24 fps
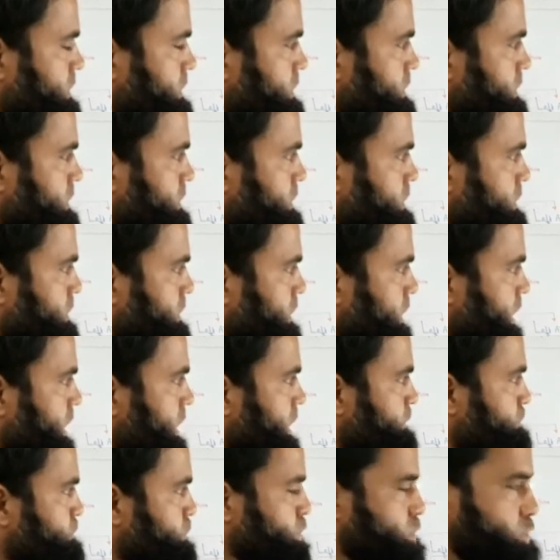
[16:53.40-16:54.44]

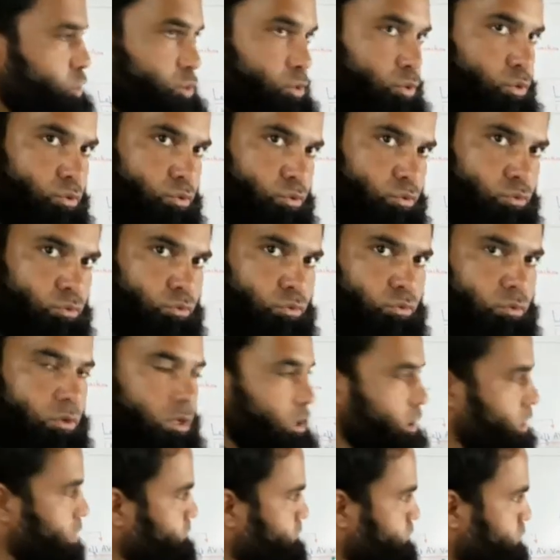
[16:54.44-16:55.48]
helps to
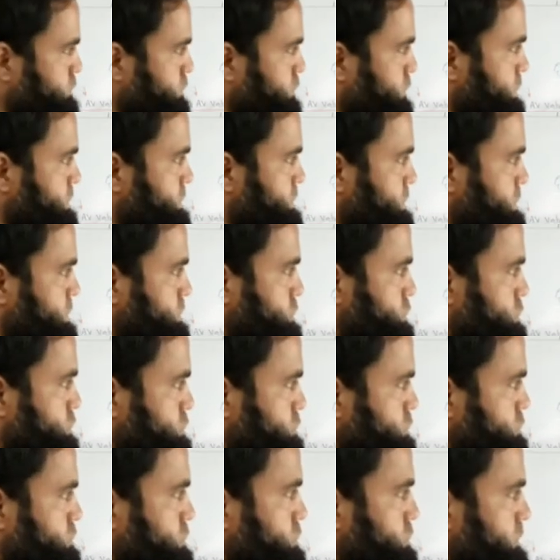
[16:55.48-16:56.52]
or forces
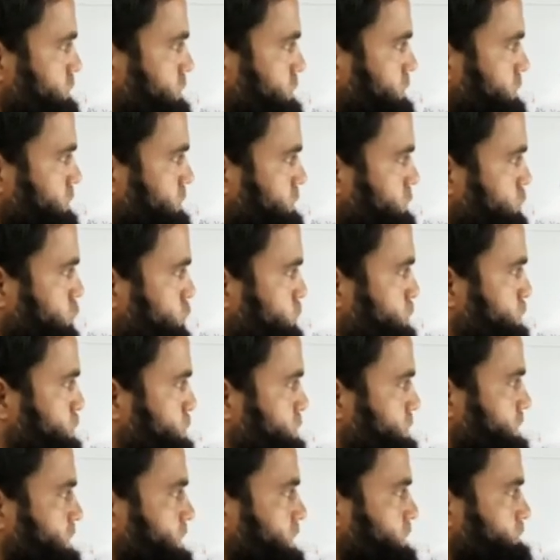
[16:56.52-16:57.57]
to
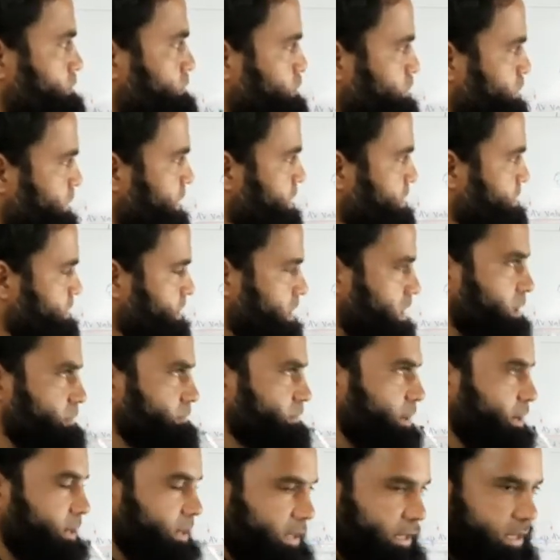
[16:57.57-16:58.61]
open the
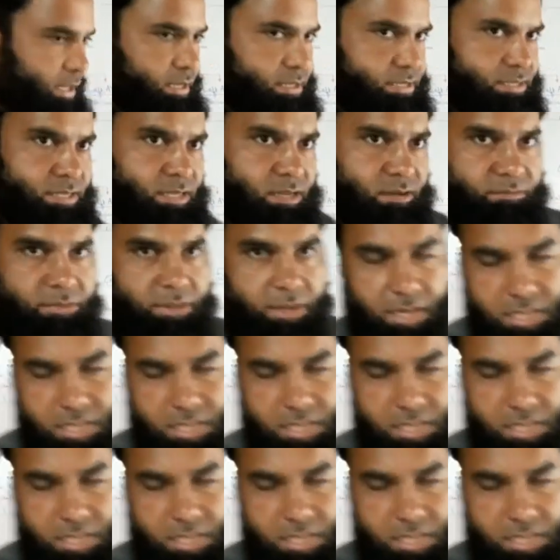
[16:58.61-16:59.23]
PSLV and ASLV